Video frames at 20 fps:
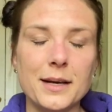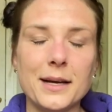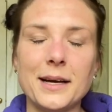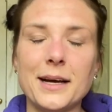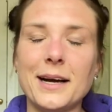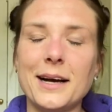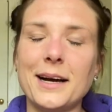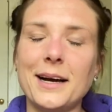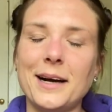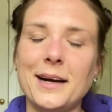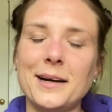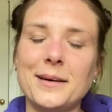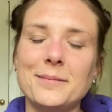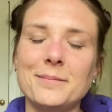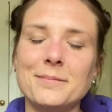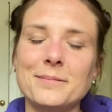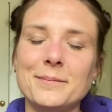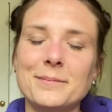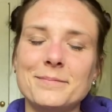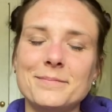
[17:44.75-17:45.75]

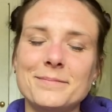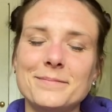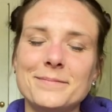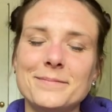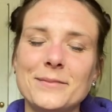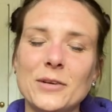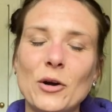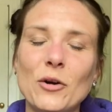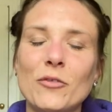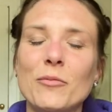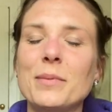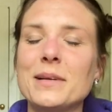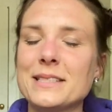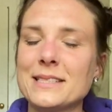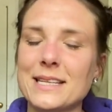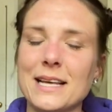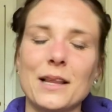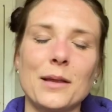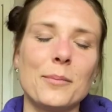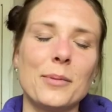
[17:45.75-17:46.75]
who have been
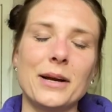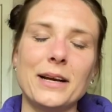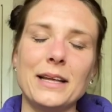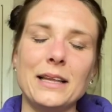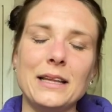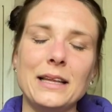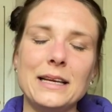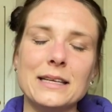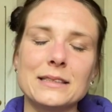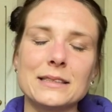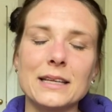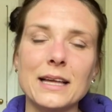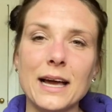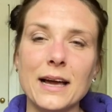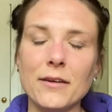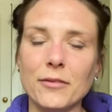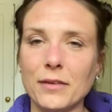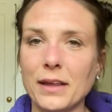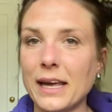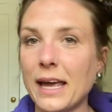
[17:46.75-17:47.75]
celebrating Lee's
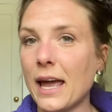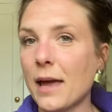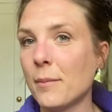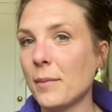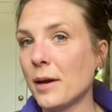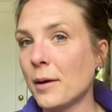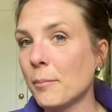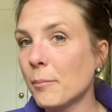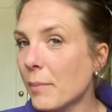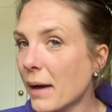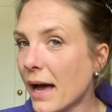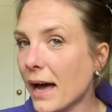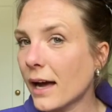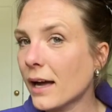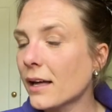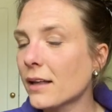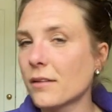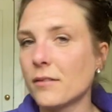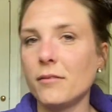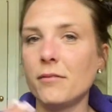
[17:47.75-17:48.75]
life, like Eamon and
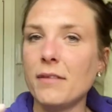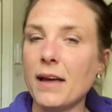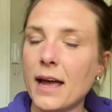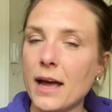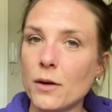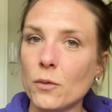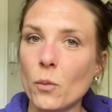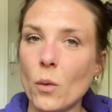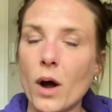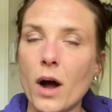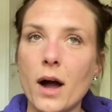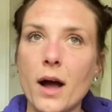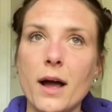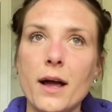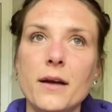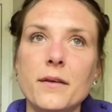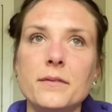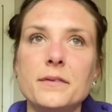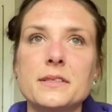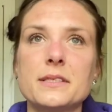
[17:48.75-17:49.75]
Beck, Van
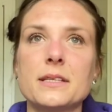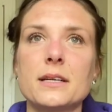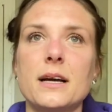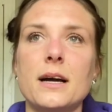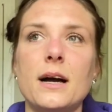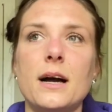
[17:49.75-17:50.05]
Wives,